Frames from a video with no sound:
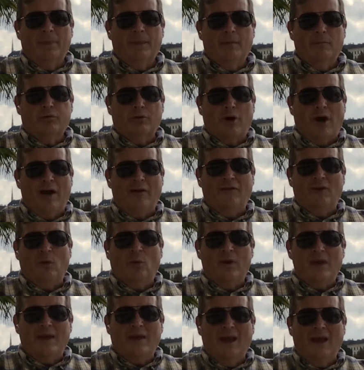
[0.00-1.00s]
private
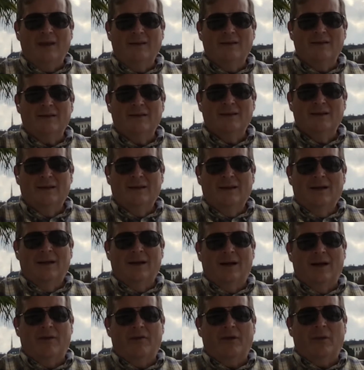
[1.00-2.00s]
weekend
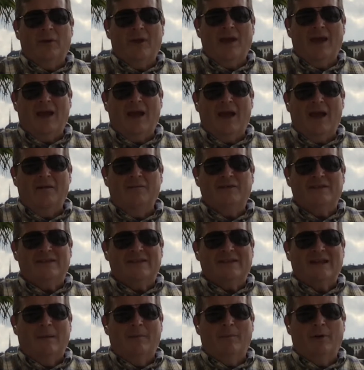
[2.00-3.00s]
that we have
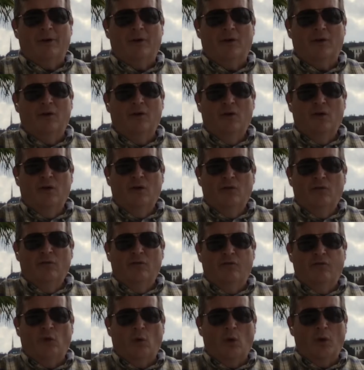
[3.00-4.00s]
December
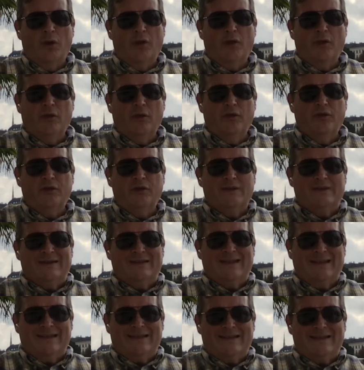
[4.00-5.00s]
4th to
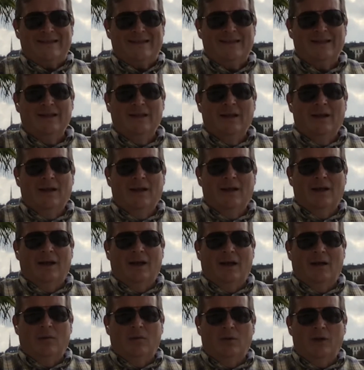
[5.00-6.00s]
6th.
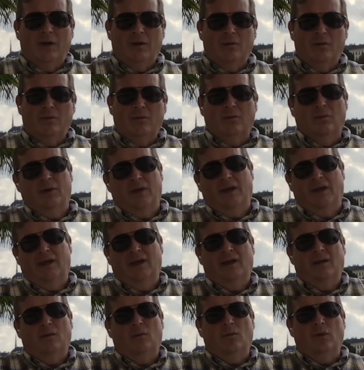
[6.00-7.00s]
We
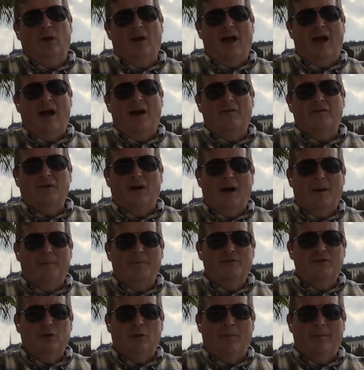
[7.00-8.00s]
will have up
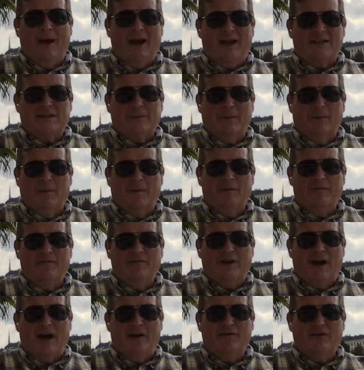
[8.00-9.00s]
to a maximum of
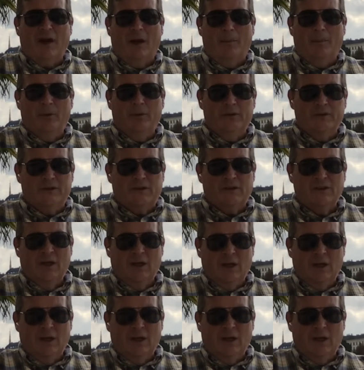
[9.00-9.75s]
5 couples